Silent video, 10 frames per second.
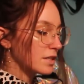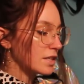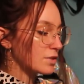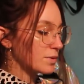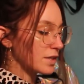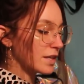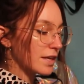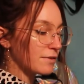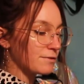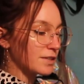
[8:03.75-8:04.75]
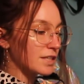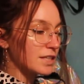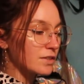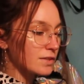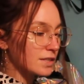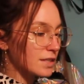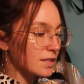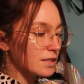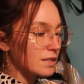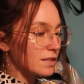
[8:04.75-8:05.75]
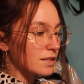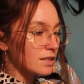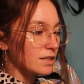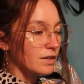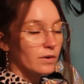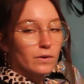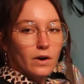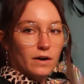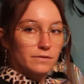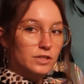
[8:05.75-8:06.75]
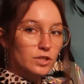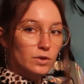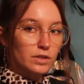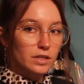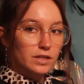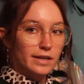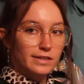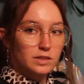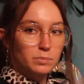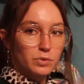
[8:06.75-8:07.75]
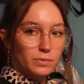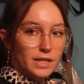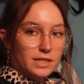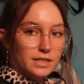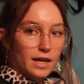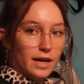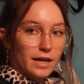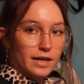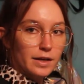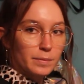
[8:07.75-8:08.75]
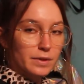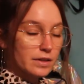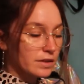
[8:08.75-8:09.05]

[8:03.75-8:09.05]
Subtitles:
It's really like really cutesy, you know, off the shoulder, like springtime.